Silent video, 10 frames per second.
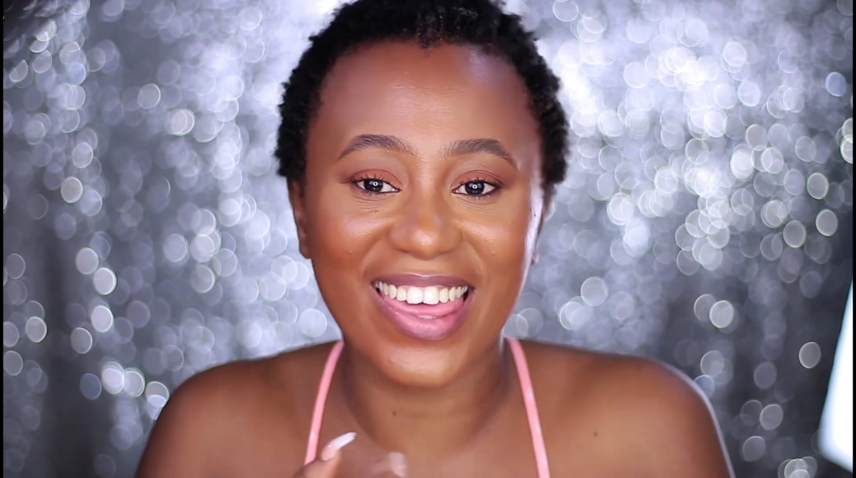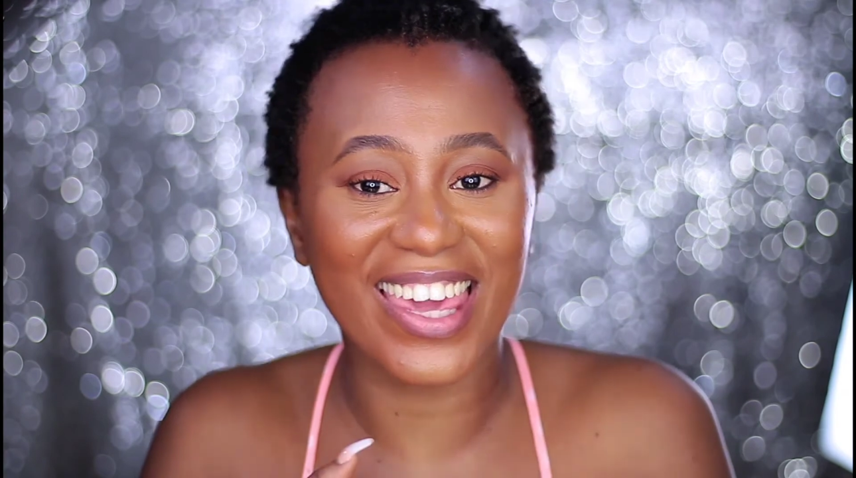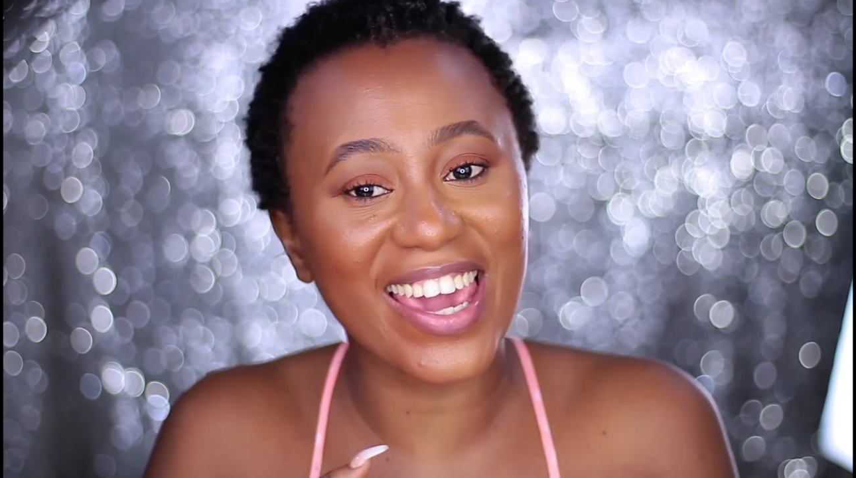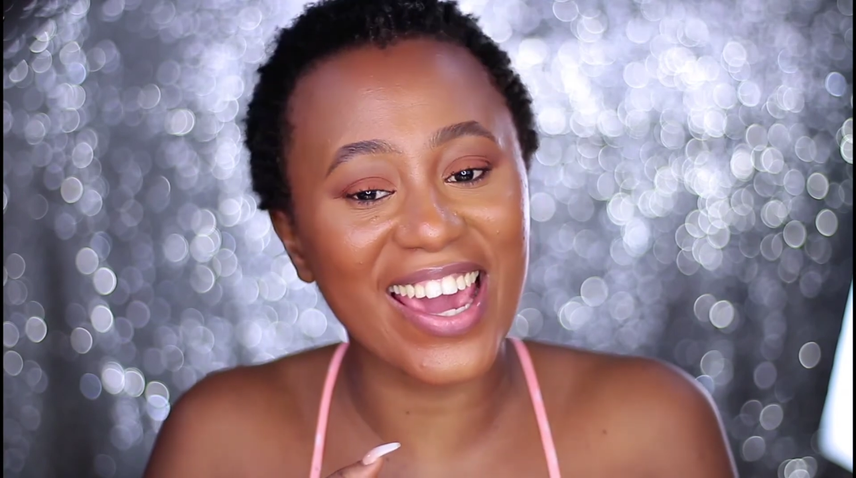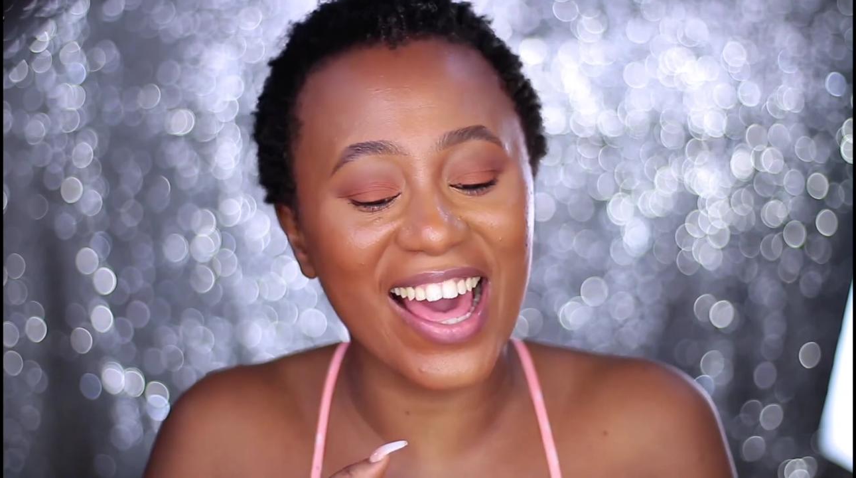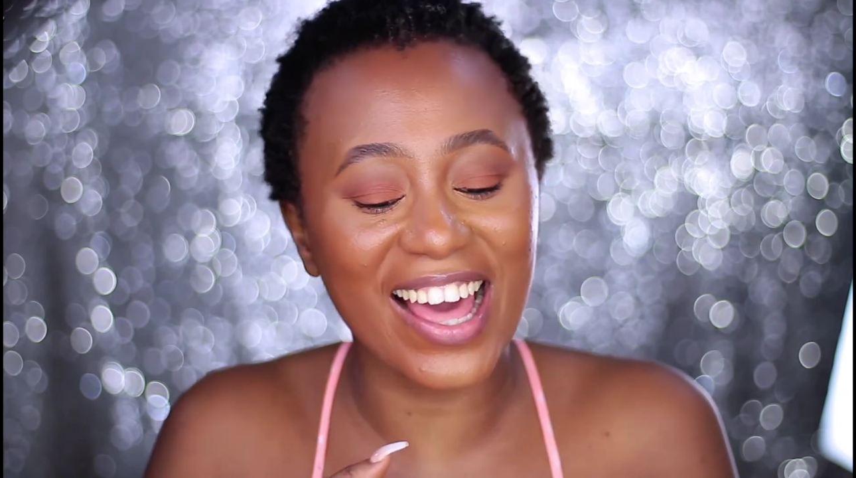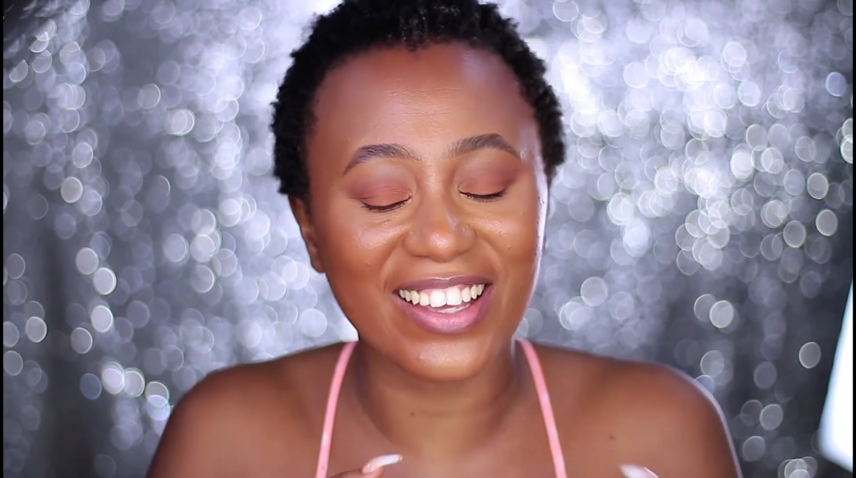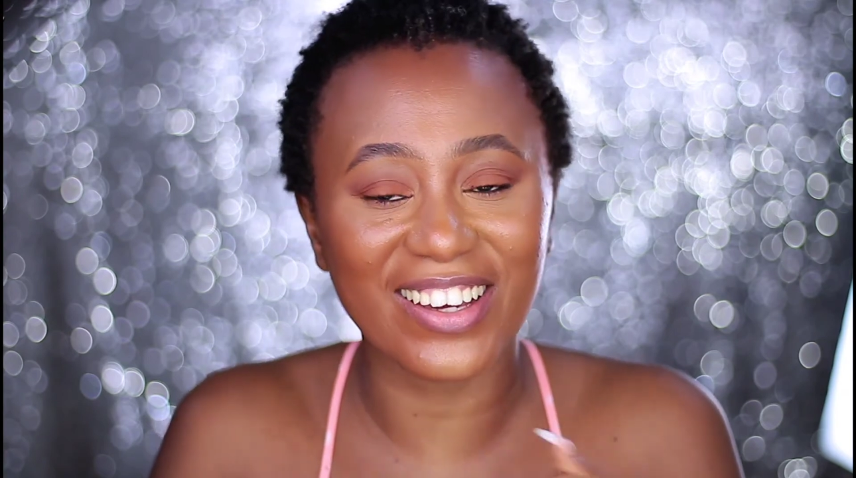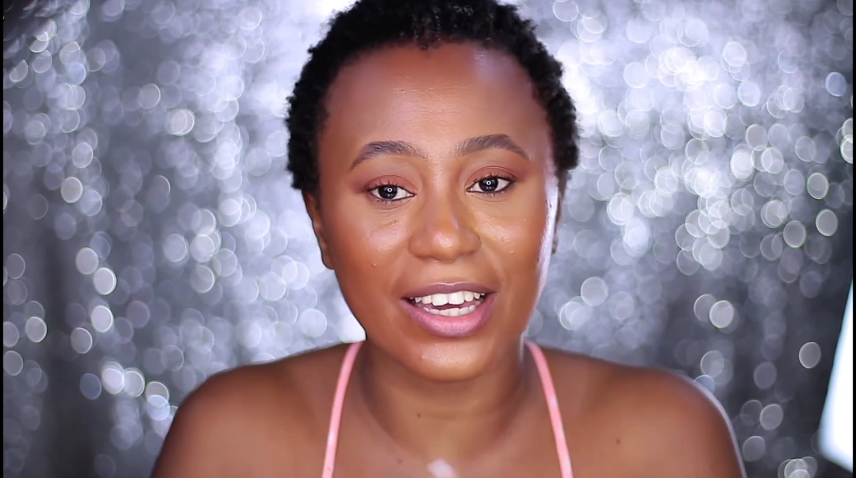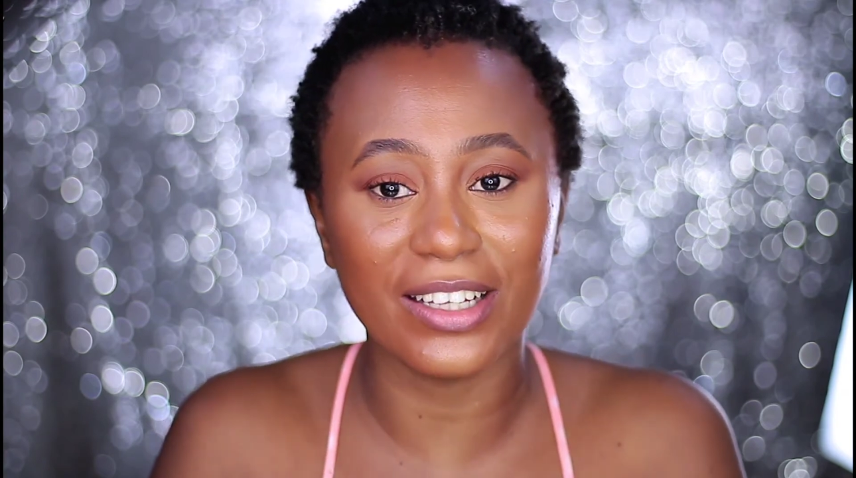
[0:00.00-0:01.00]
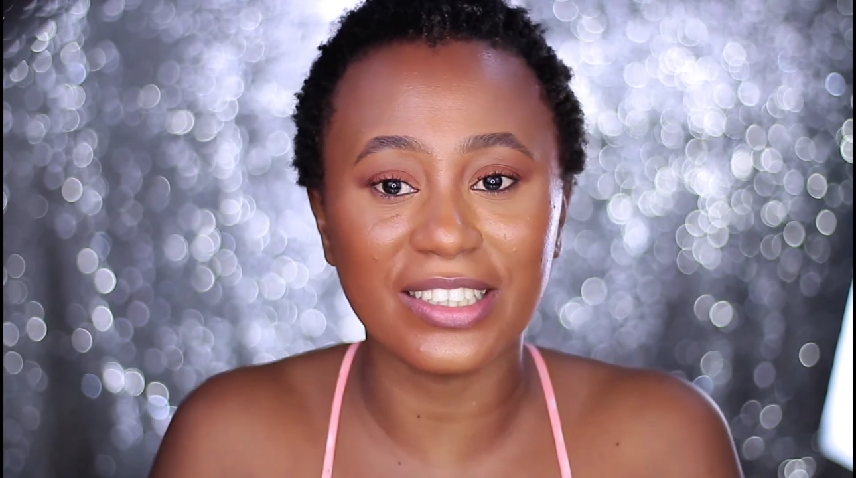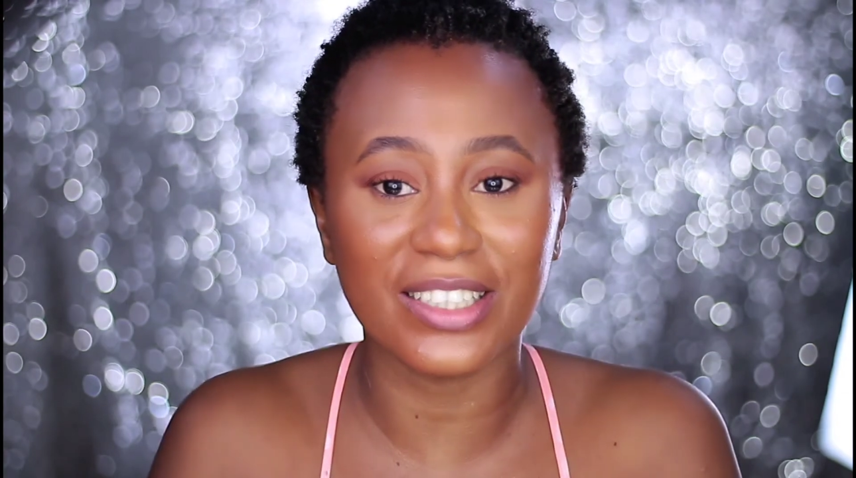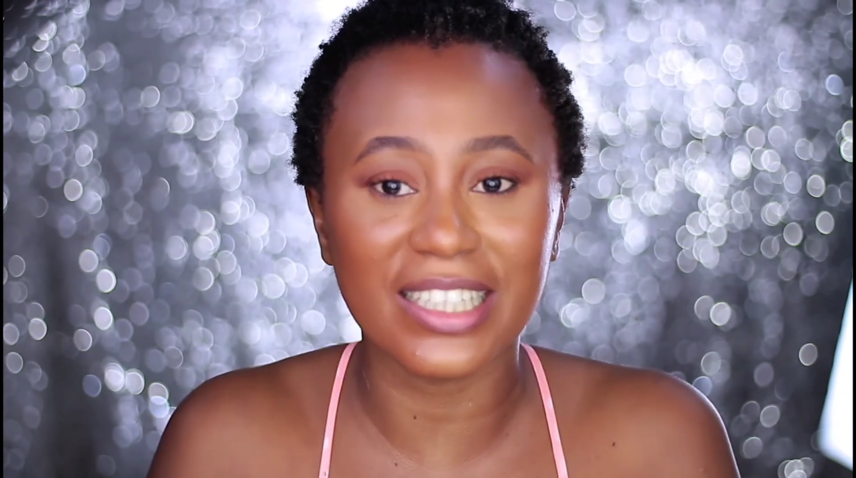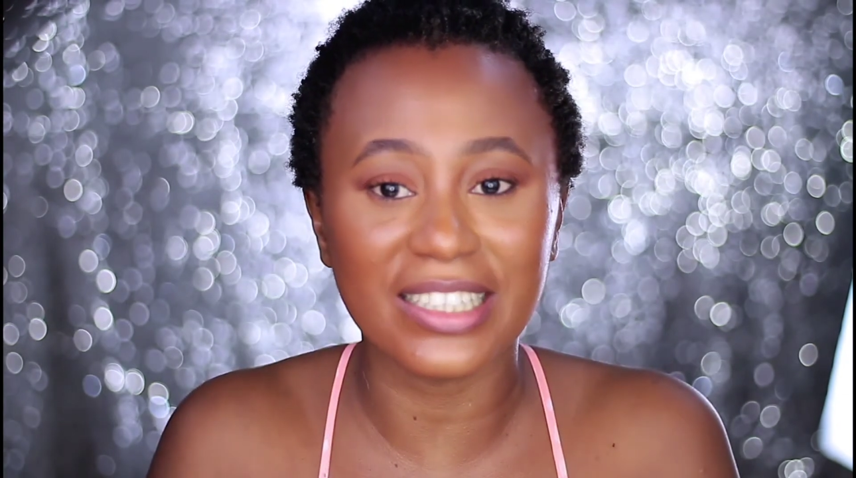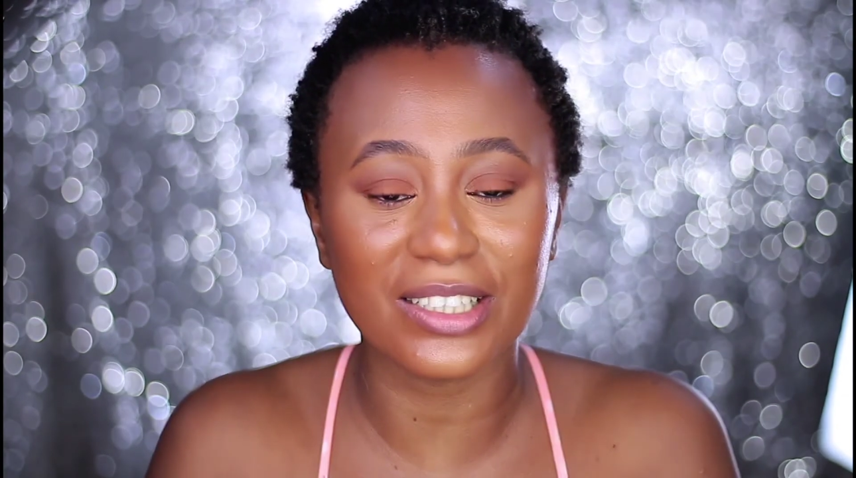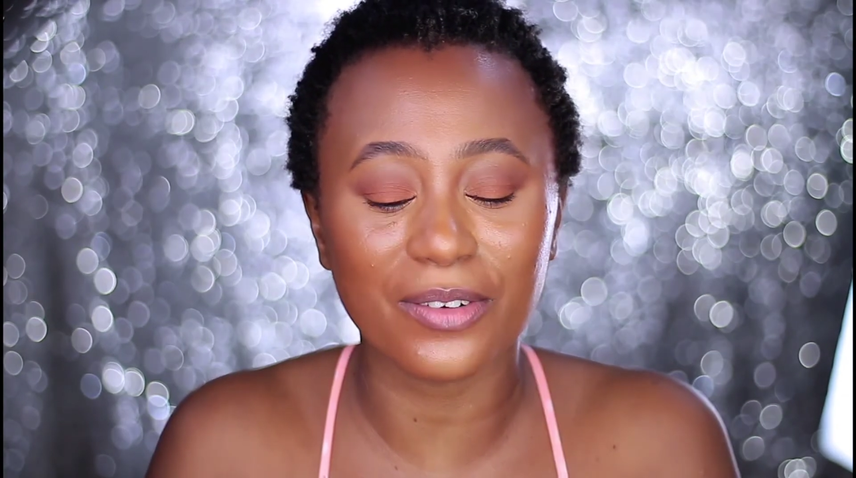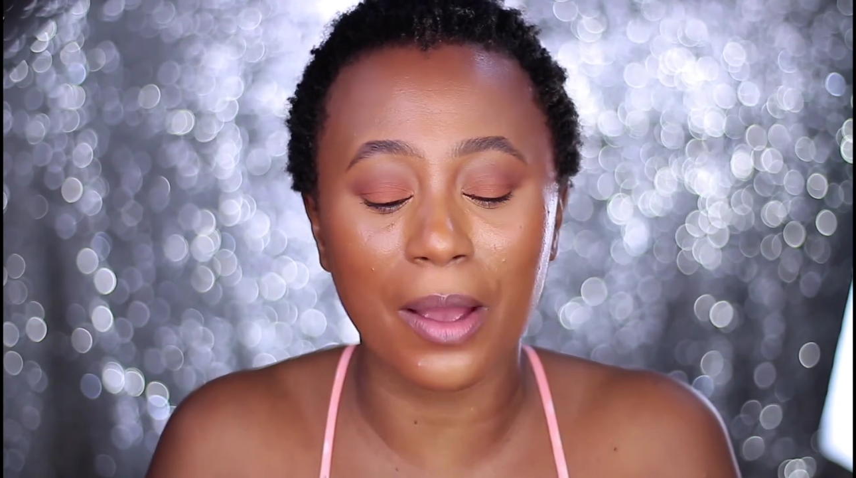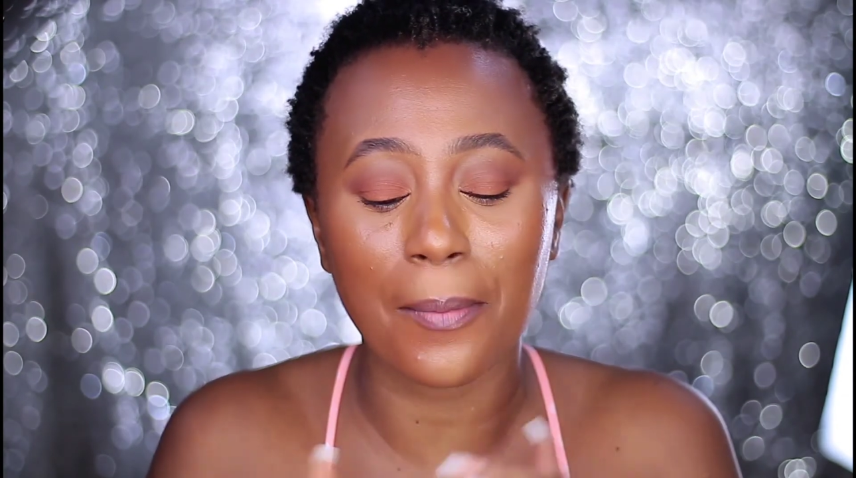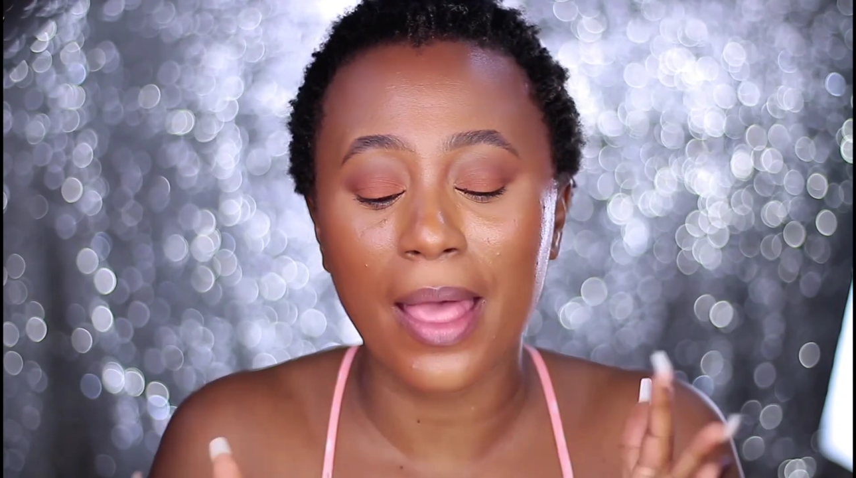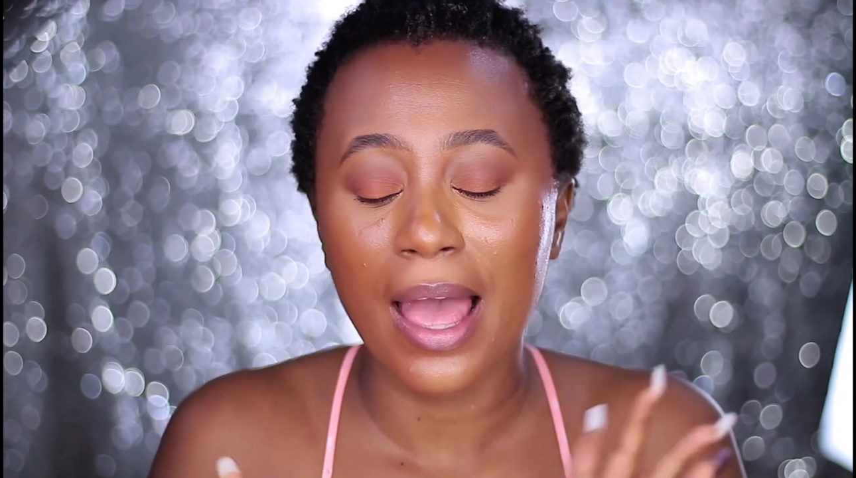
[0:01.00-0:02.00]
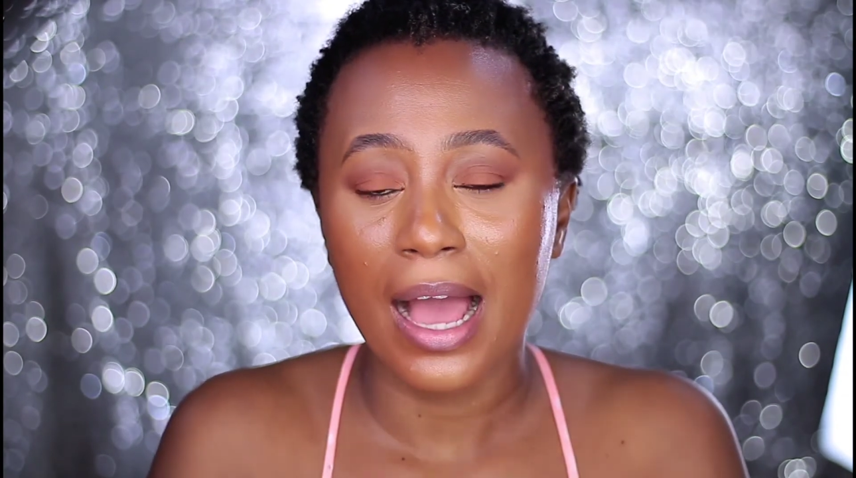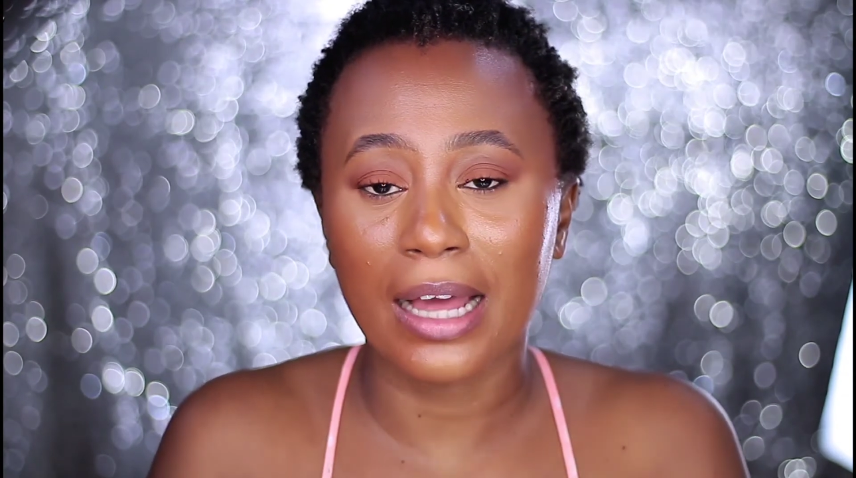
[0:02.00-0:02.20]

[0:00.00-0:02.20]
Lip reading: Yeah, your girl is on Instagram,